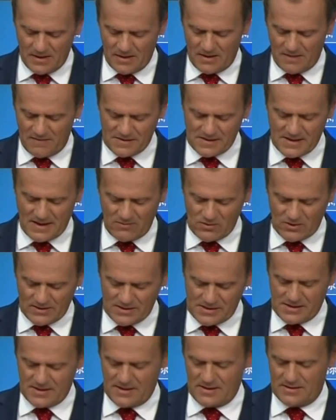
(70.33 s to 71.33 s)
If someone
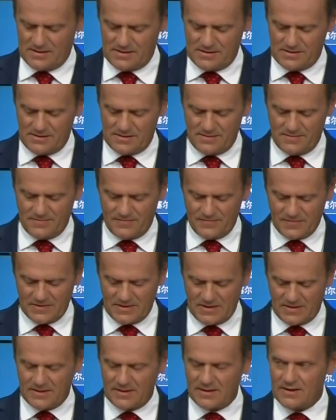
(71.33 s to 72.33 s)
says
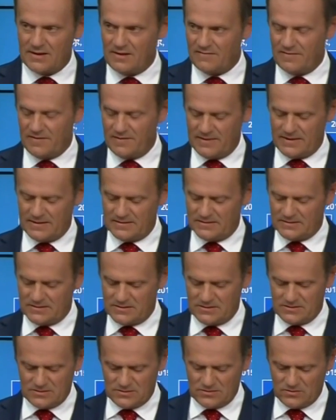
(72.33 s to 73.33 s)
that the
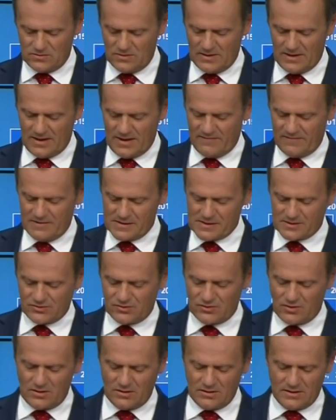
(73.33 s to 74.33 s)
government will have a
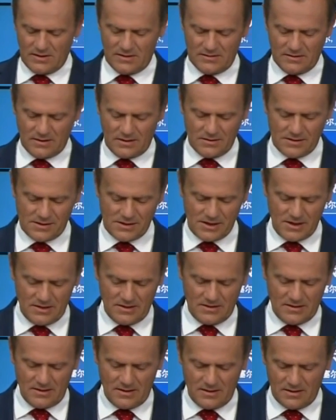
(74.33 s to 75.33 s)
stronger
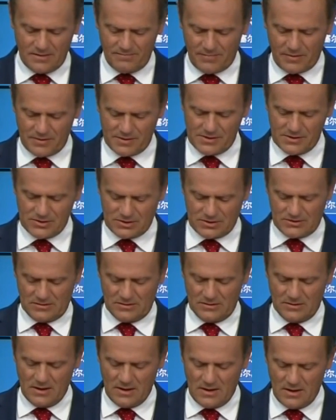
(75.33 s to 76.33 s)
negotiating
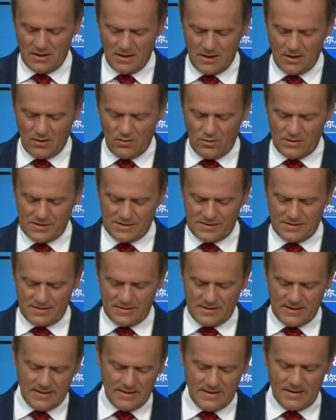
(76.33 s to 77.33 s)
position with
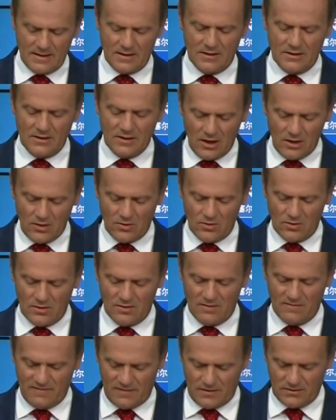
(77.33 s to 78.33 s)
the no
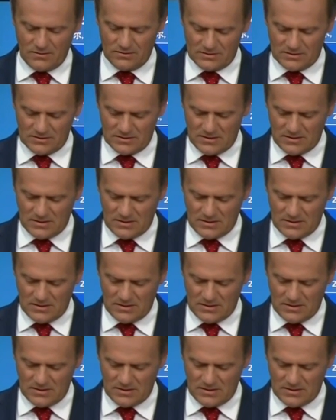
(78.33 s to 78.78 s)
vote,